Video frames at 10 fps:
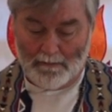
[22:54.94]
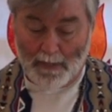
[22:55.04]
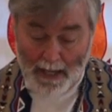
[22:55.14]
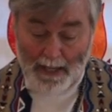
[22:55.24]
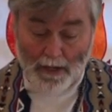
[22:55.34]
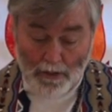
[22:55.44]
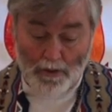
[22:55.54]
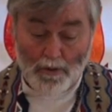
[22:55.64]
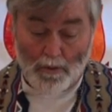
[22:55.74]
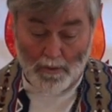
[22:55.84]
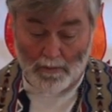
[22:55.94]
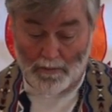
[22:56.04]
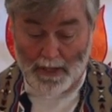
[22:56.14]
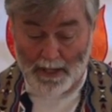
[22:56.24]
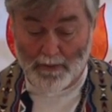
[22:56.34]
But I think you do
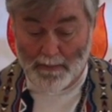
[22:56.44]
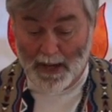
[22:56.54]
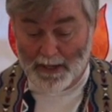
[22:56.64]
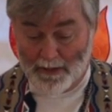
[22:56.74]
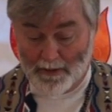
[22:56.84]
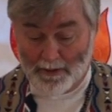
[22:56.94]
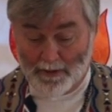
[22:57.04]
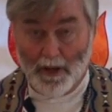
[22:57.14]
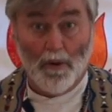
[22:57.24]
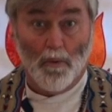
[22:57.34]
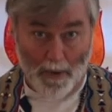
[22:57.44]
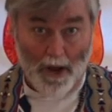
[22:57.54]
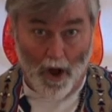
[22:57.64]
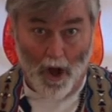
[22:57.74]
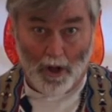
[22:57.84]
need reminders. We
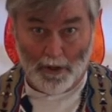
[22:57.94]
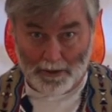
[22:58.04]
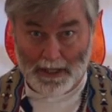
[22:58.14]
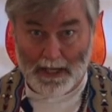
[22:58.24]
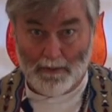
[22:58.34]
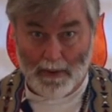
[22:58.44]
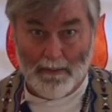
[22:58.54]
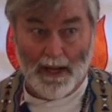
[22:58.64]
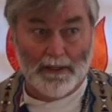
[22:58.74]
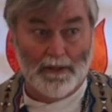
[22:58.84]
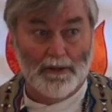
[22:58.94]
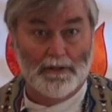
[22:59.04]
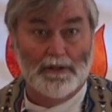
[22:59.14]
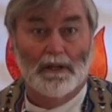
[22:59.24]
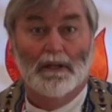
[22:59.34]
all need
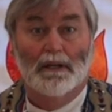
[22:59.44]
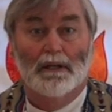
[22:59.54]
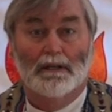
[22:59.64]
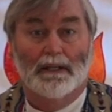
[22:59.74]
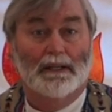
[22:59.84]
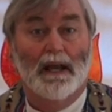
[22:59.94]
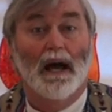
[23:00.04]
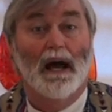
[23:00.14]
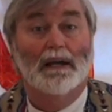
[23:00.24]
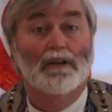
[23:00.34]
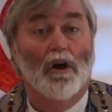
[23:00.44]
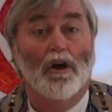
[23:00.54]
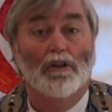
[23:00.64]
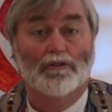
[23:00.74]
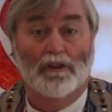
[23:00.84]
reminders that God
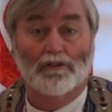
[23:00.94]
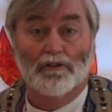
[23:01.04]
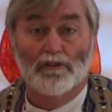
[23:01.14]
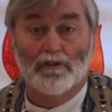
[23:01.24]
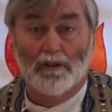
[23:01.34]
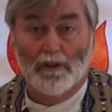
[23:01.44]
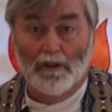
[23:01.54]
calls us